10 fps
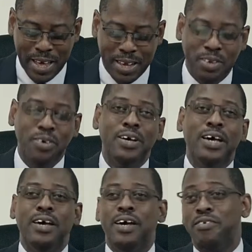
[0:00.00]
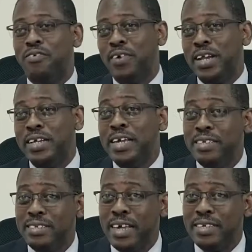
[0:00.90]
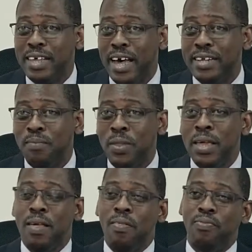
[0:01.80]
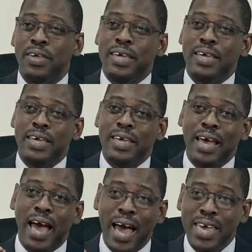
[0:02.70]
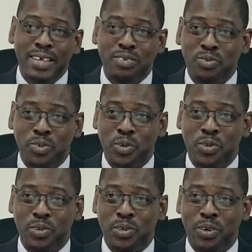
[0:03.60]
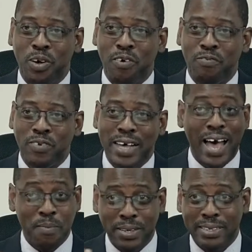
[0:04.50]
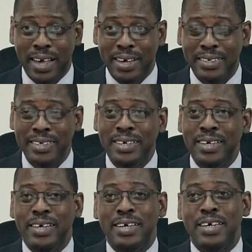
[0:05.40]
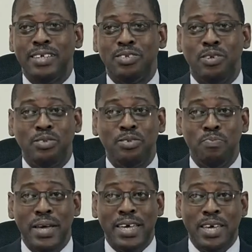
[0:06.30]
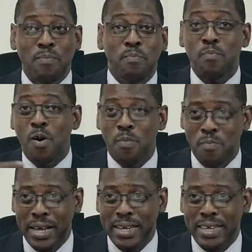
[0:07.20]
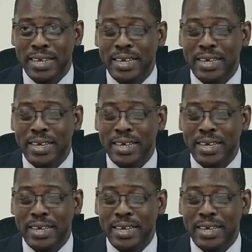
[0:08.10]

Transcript: know Henry Ford, and he says that the highest role of capital is not to make more money,